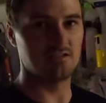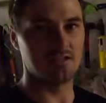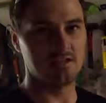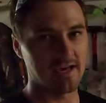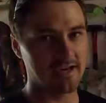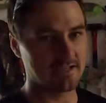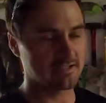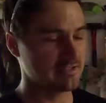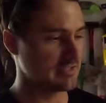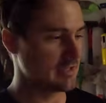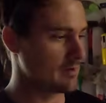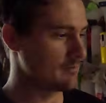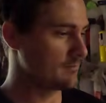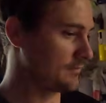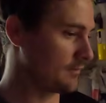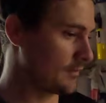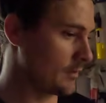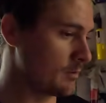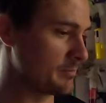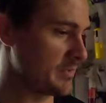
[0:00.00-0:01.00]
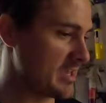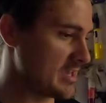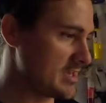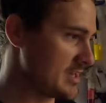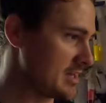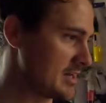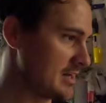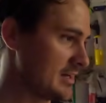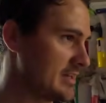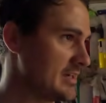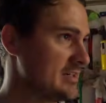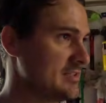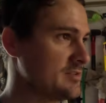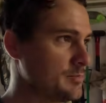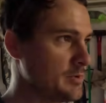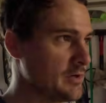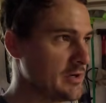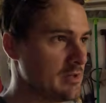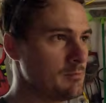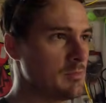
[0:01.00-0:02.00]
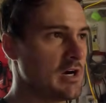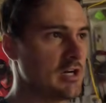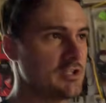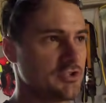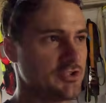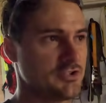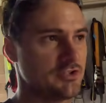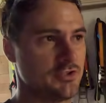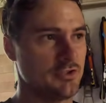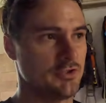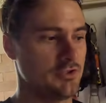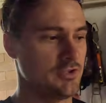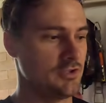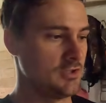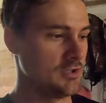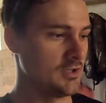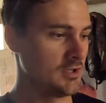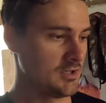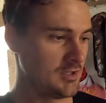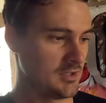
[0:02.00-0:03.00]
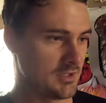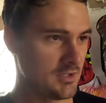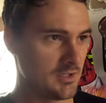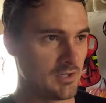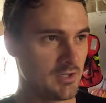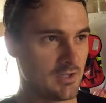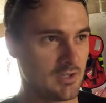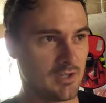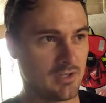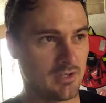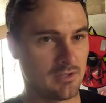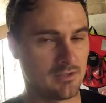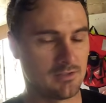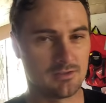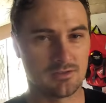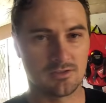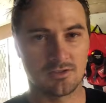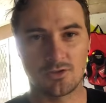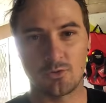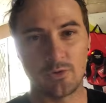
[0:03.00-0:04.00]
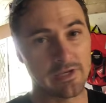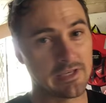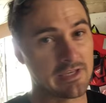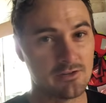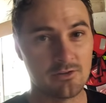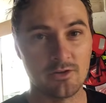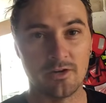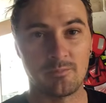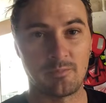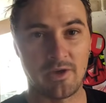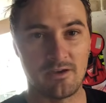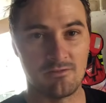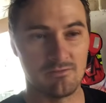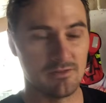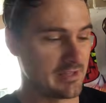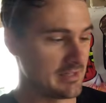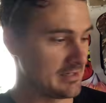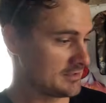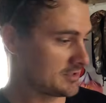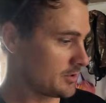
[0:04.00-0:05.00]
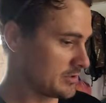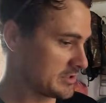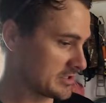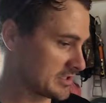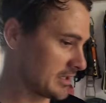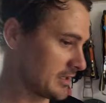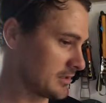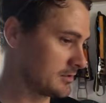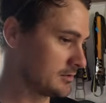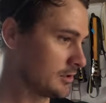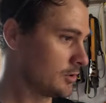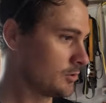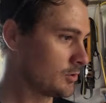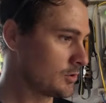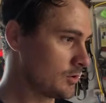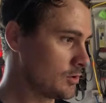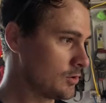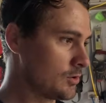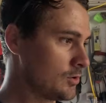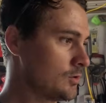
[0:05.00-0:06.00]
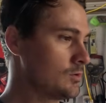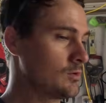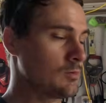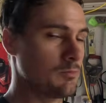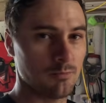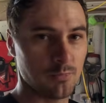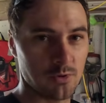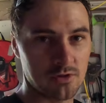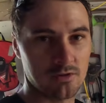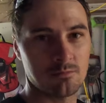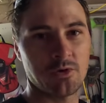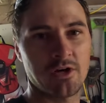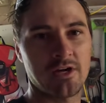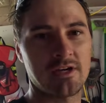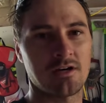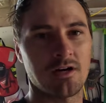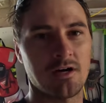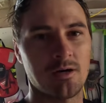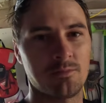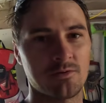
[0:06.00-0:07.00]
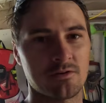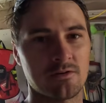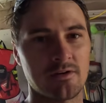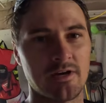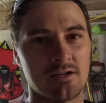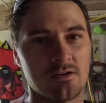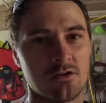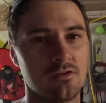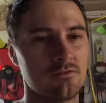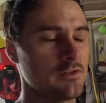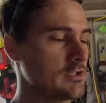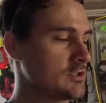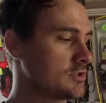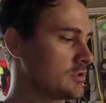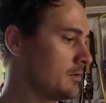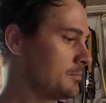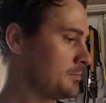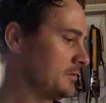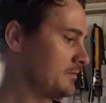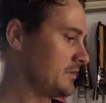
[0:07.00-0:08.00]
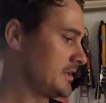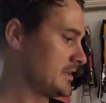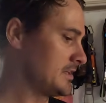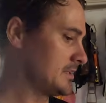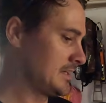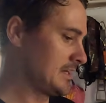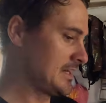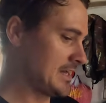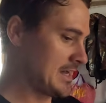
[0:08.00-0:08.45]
the next step from here is pretty much to quickie grip everything. So we're just going to glue it all, put the marine carpet around over the top of it,